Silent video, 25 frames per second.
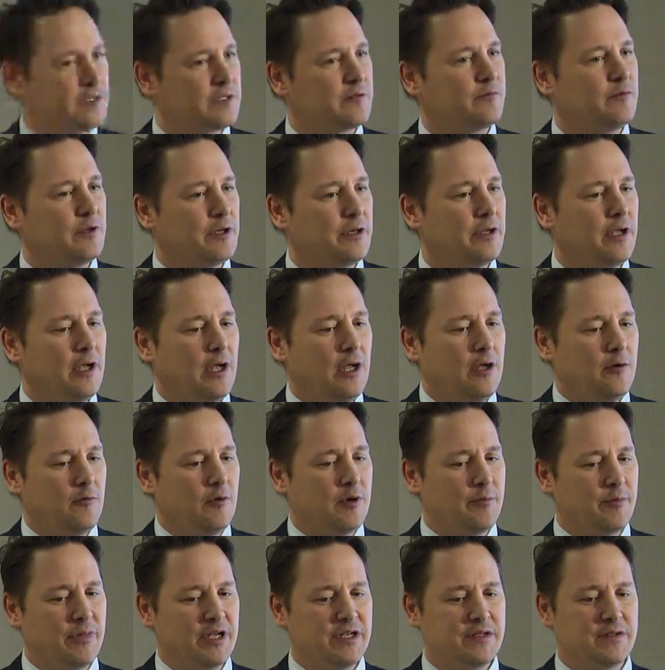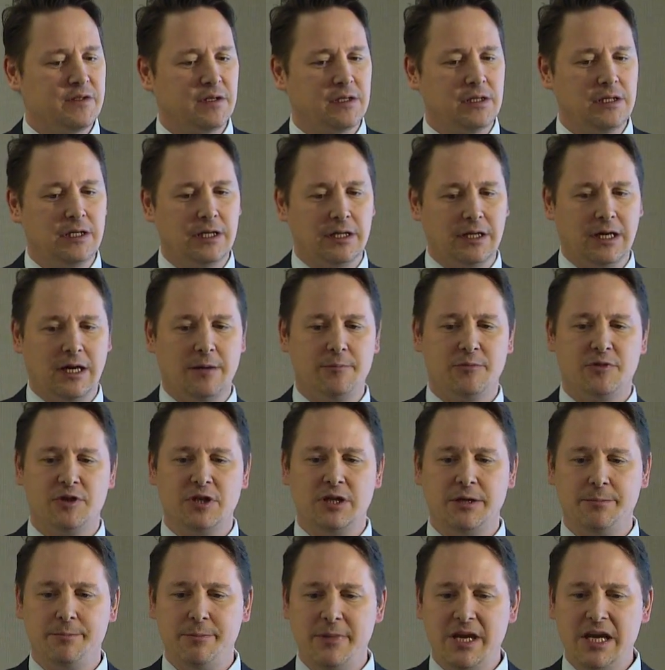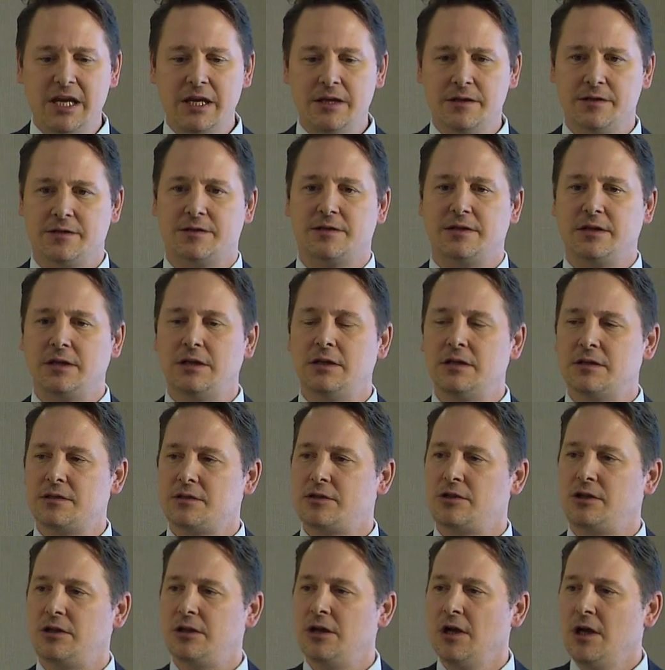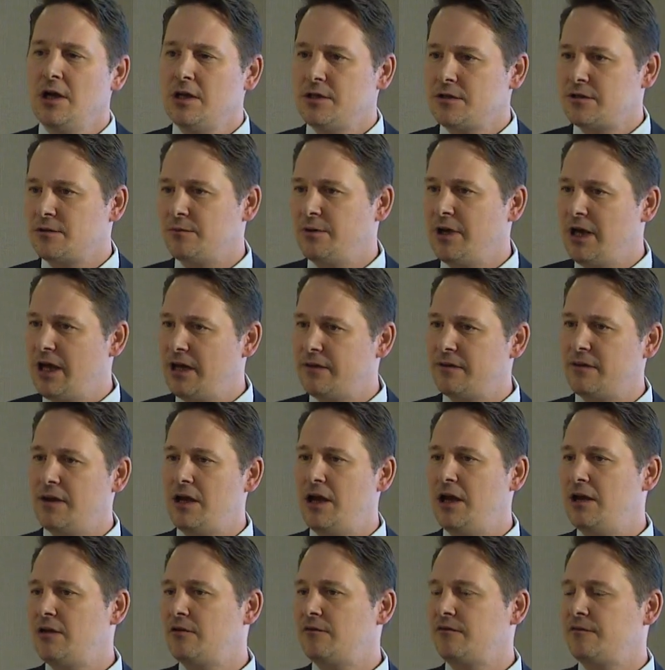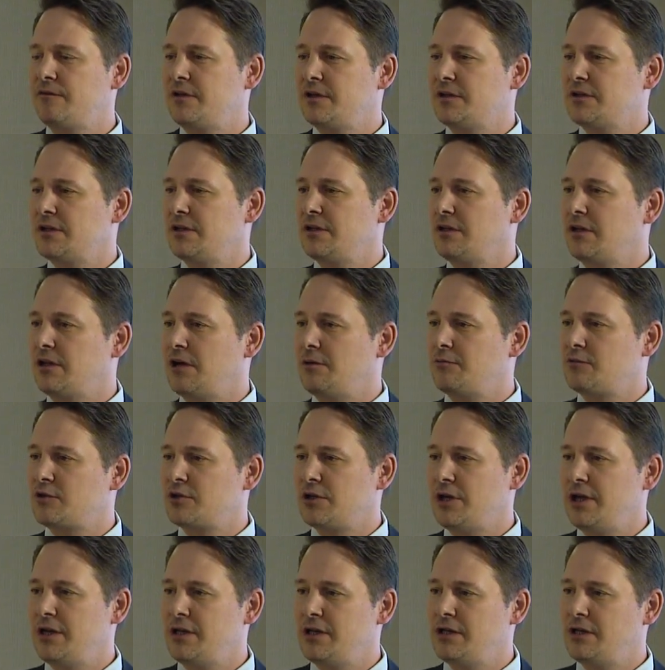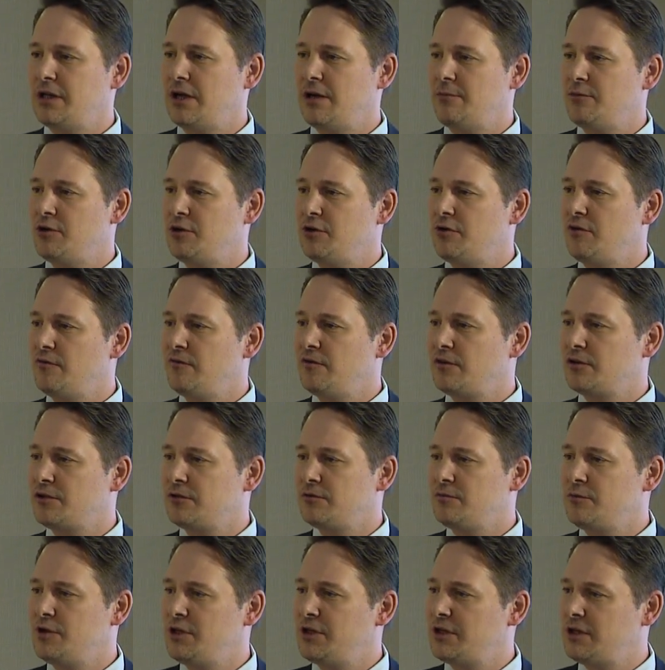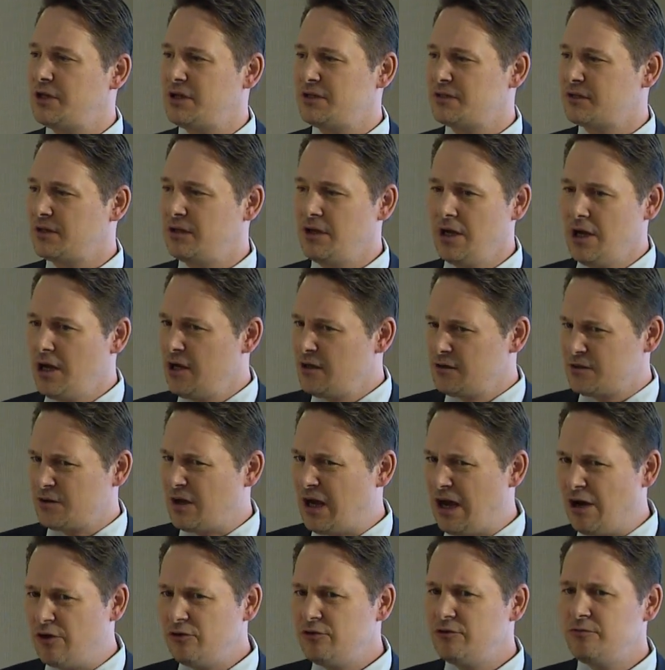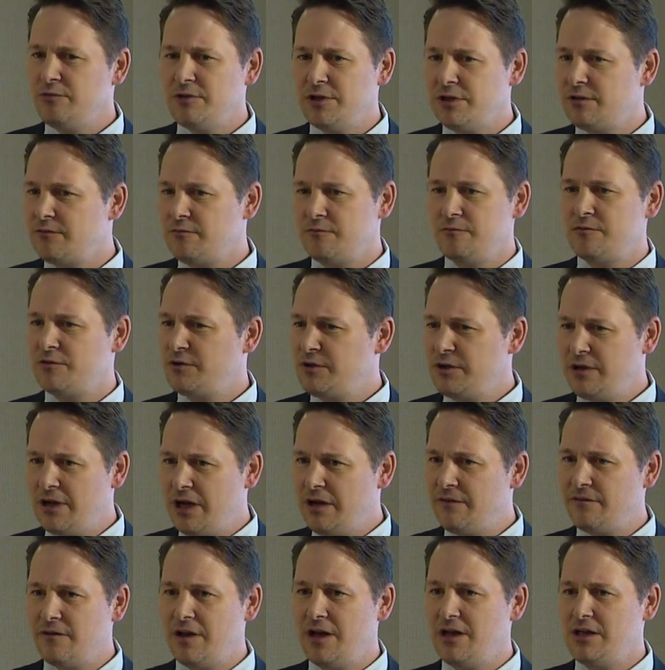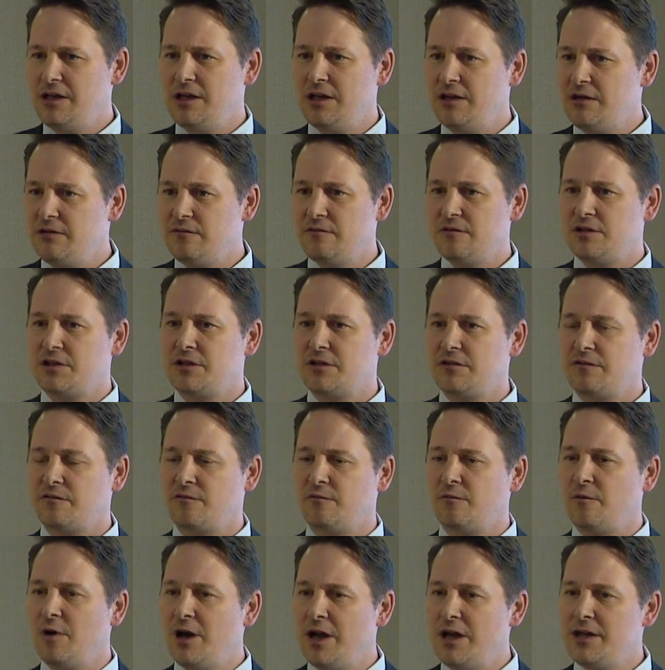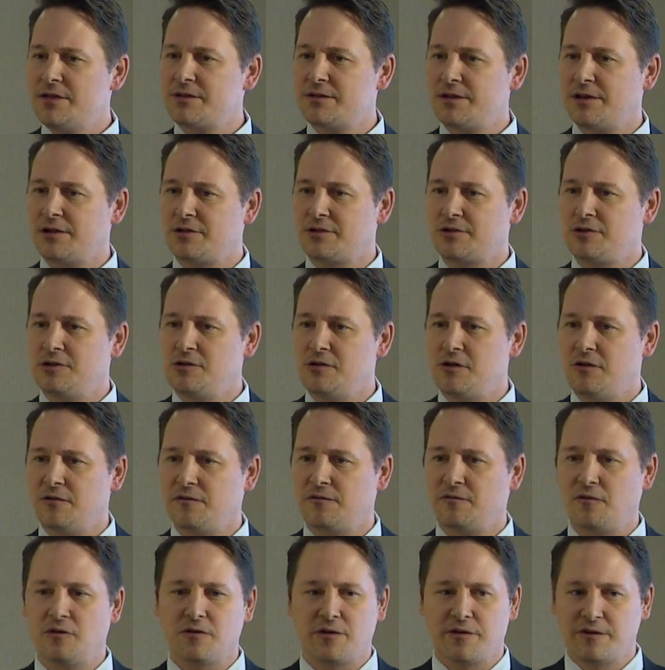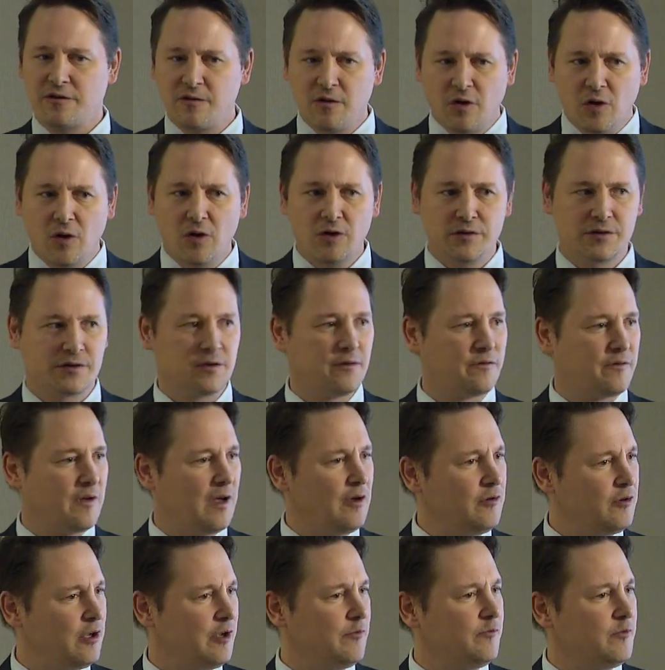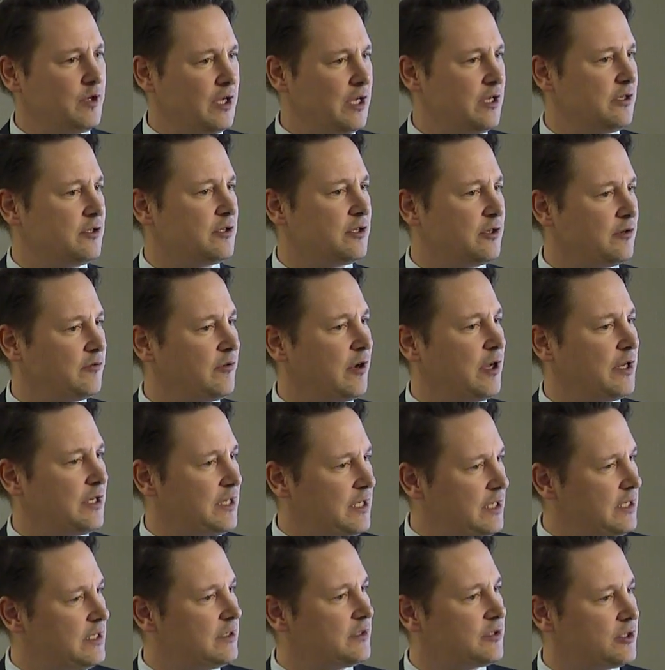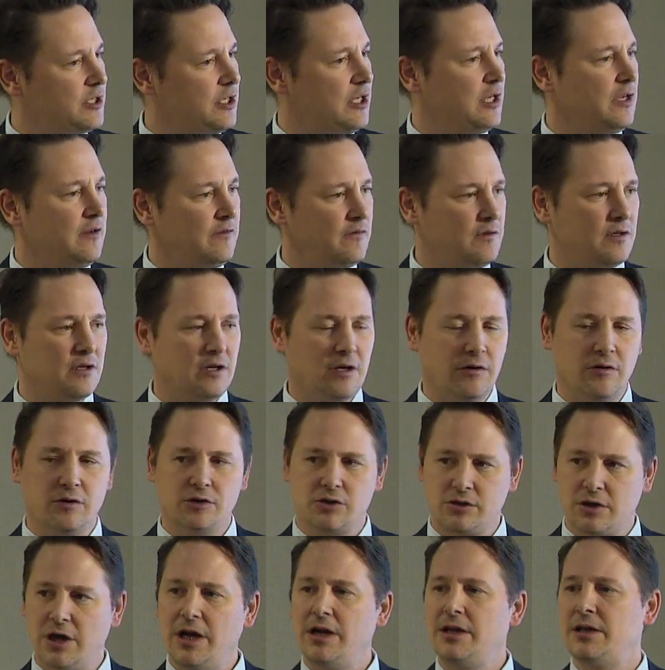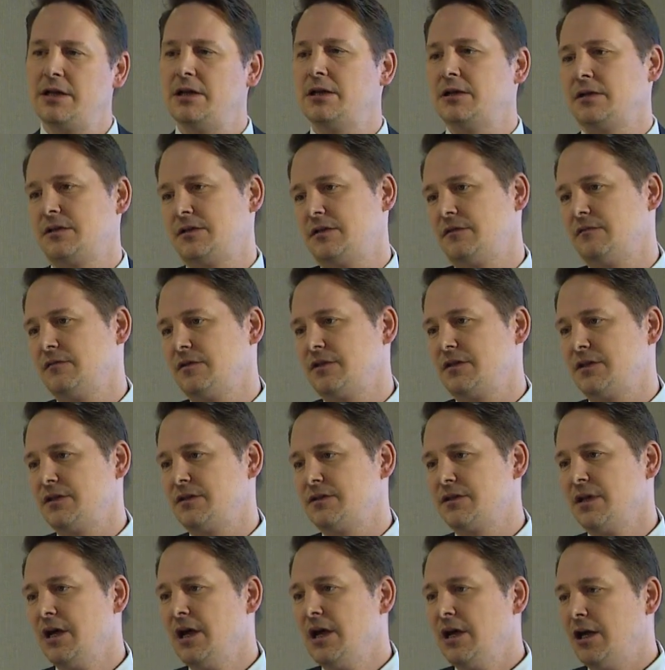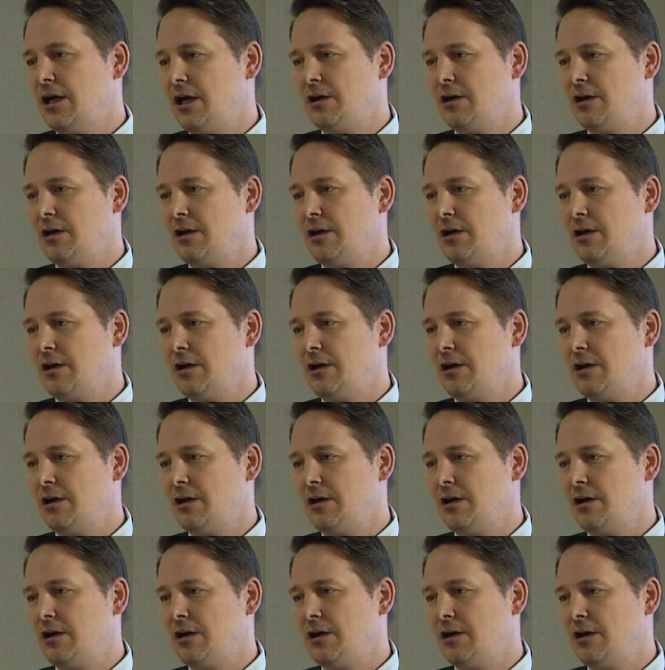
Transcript: it is when basically a company means ESG. So we had the head of fixed income trading coming over to me and asking, so how do you have any innovative ways actually or thoughts of how can we integrate ESG even in our trading activities?